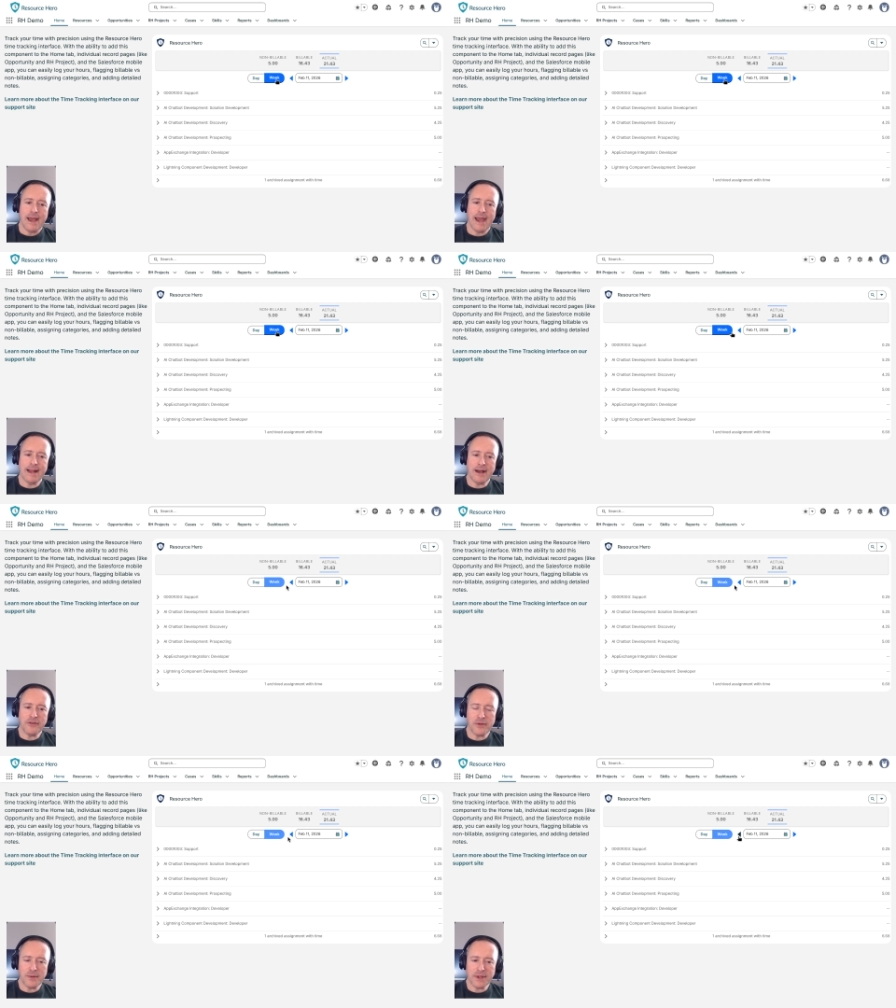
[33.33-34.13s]
And now
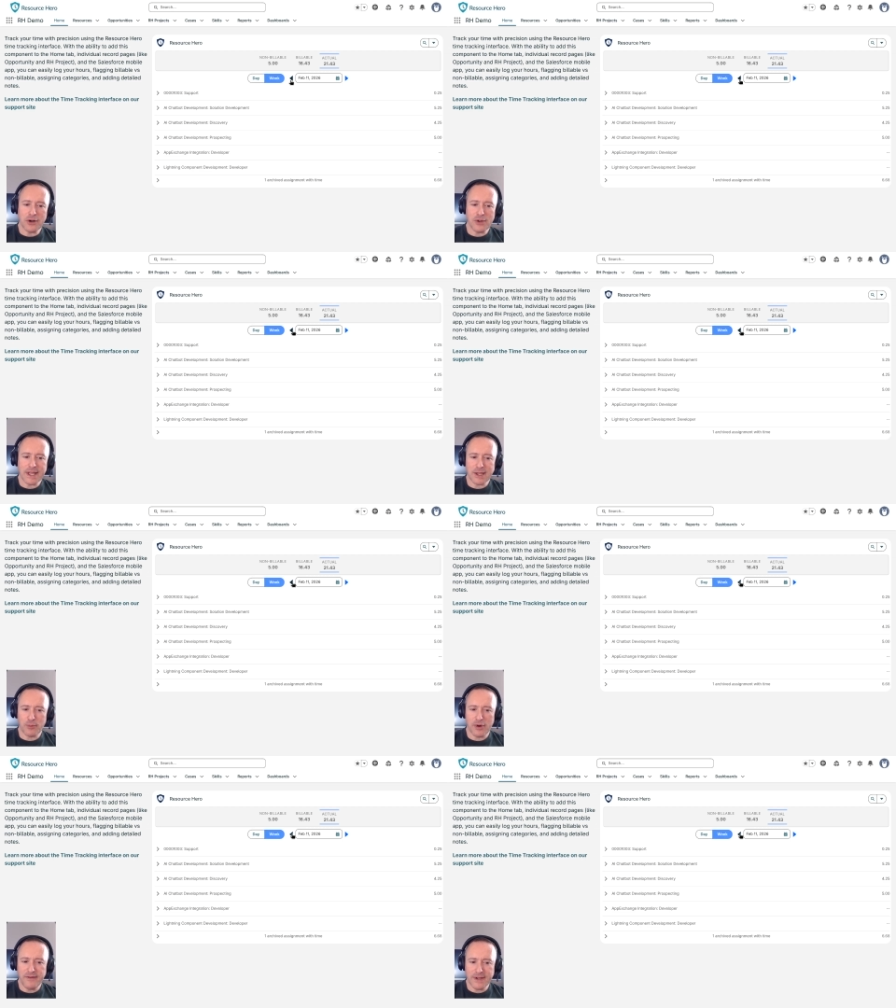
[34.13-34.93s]
if we wanted to look at the
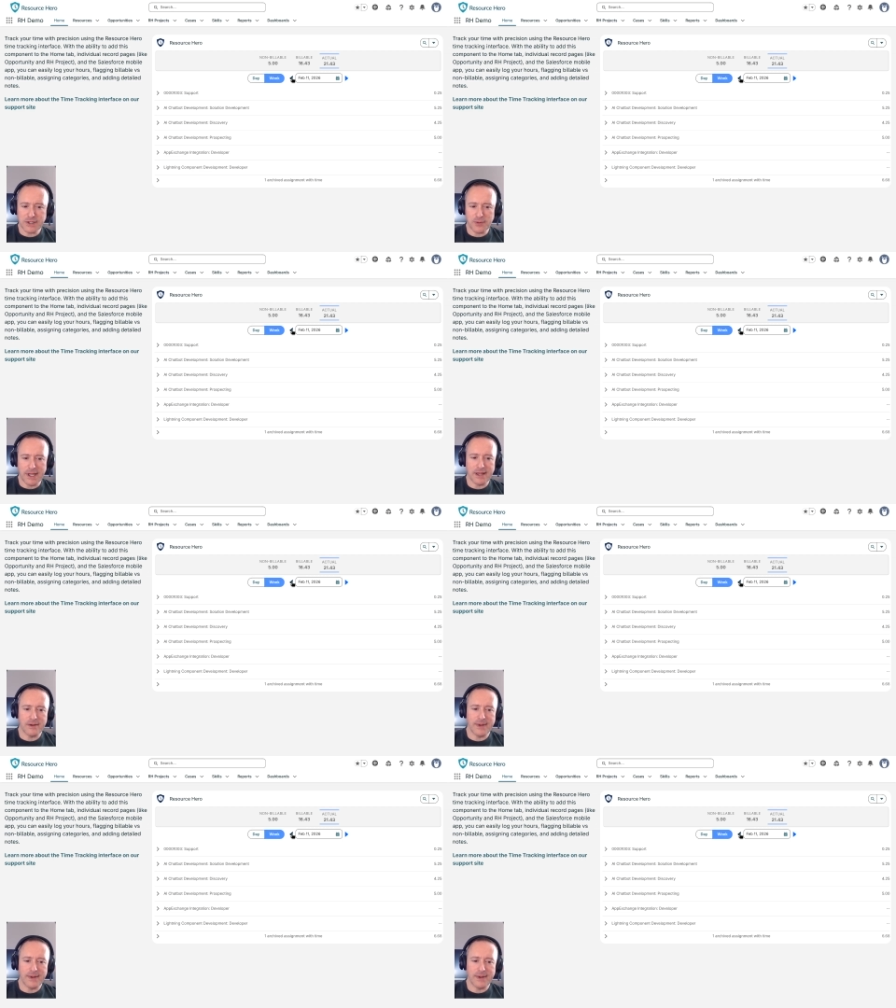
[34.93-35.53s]
previous week,